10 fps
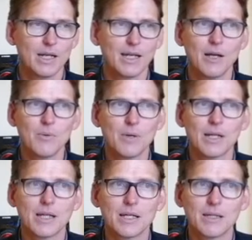Now,
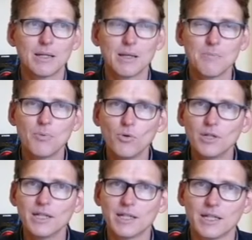the
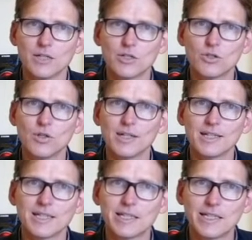important thing is to
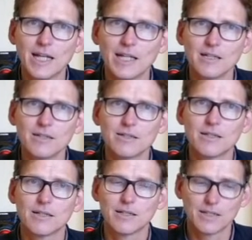understand
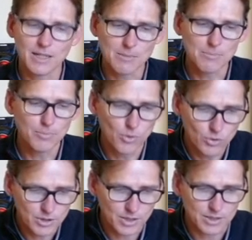the
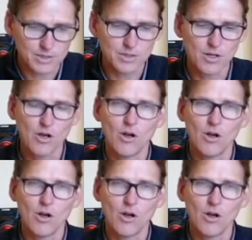importance